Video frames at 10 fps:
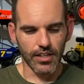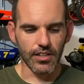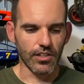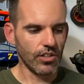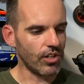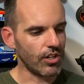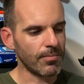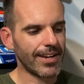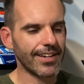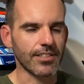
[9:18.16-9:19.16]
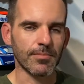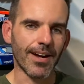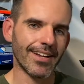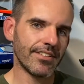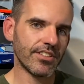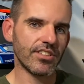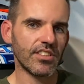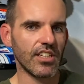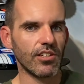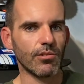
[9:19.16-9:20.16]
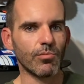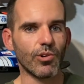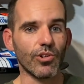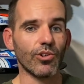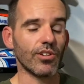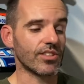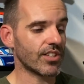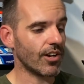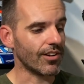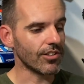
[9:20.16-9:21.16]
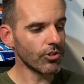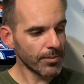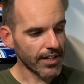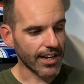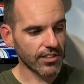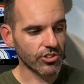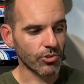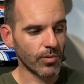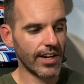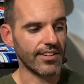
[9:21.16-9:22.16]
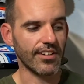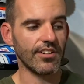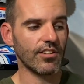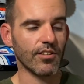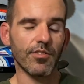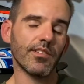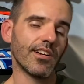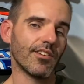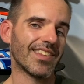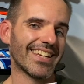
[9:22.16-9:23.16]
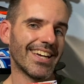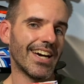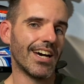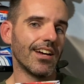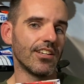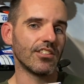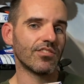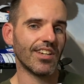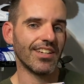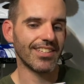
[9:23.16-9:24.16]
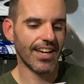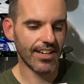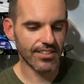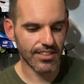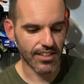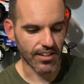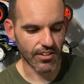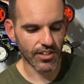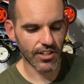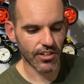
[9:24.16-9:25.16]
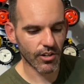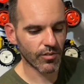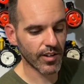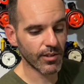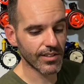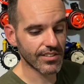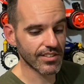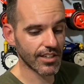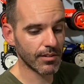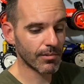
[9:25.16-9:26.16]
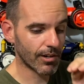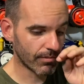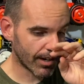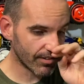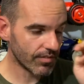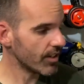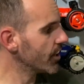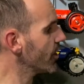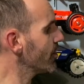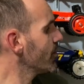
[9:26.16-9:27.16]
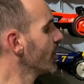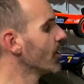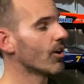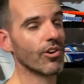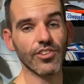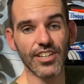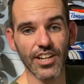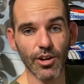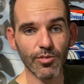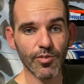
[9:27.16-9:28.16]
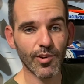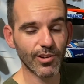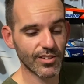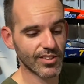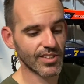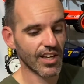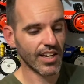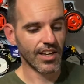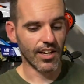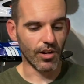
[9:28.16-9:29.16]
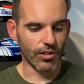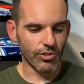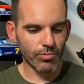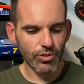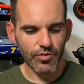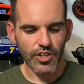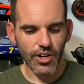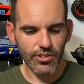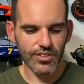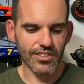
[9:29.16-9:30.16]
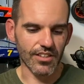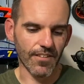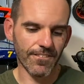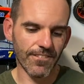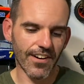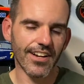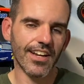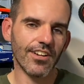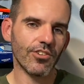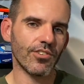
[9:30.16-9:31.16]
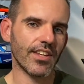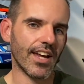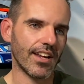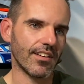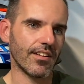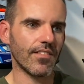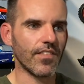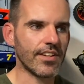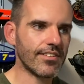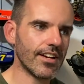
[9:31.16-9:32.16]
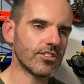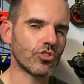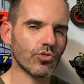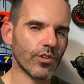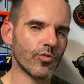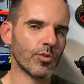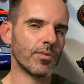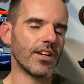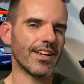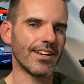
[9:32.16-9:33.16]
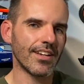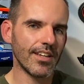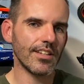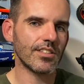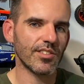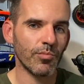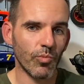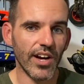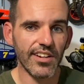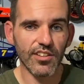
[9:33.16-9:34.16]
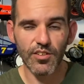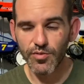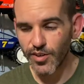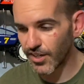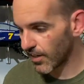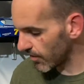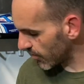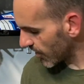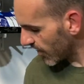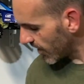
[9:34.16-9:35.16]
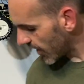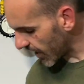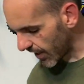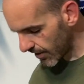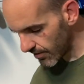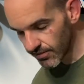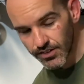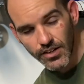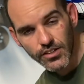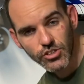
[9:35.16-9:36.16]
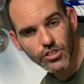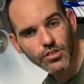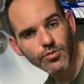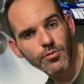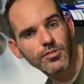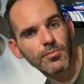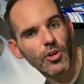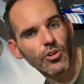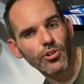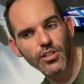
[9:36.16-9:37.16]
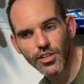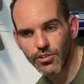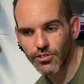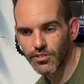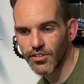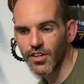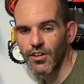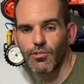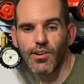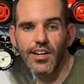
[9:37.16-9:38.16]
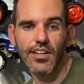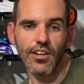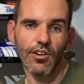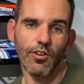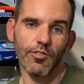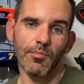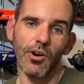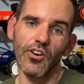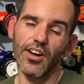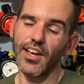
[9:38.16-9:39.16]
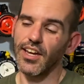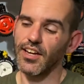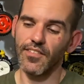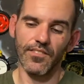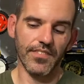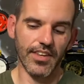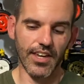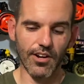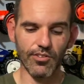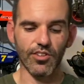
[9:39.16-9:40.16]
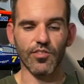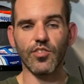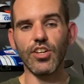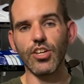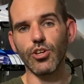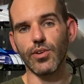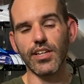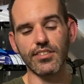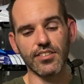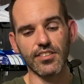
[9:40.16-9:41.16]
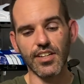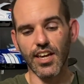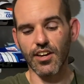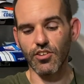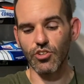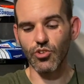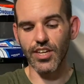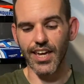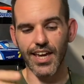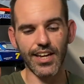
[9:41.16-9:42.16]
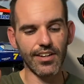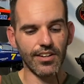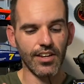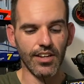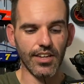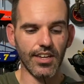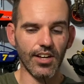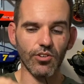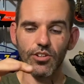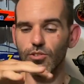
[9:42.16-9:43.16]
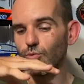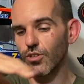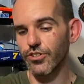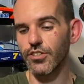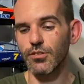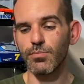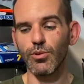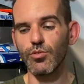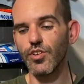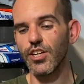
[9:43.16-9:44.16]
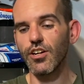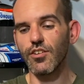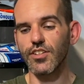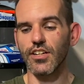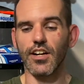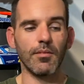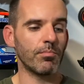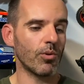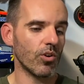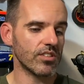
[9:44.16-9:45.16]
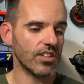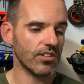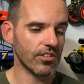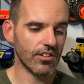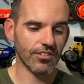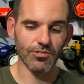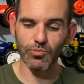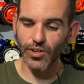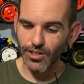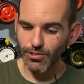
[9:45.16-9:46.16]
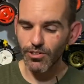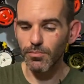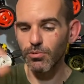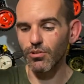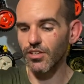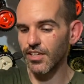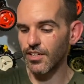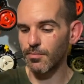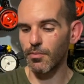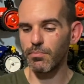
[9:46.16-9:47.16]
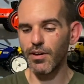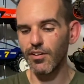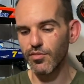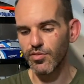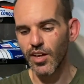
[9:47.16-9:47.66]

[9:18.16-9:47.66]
you may get some understeer and whatnot, so a little bit of extra weight into the front of the car is fantastic. I don't know if anyone's seen my run video on the Nova Fox. You would have noticed that the front end on that, it does drift a bit. It needs some weight in the front end, and just from some early on running of my current VQS, now you can get on and watch this build video. I've done an unboxing on it as well. I'll put a link up above.